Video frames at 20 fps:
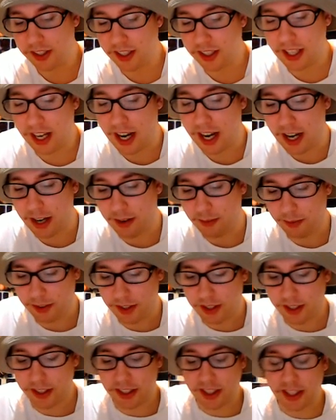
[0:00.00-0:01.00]
game,
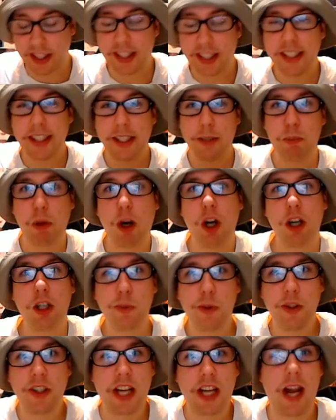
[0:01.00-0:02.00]
the
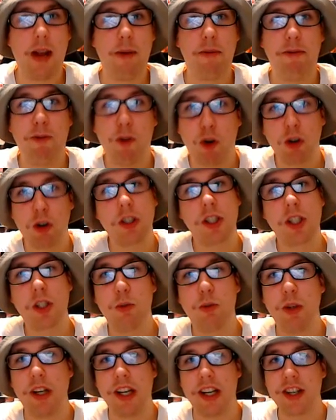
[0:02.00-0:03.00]
Pokemon game for
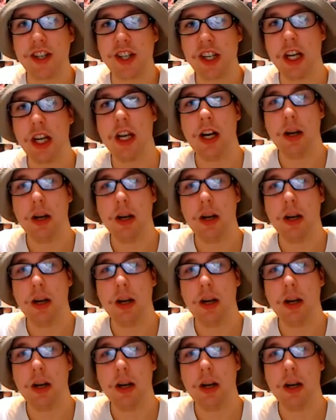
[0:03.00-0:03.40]
Switch,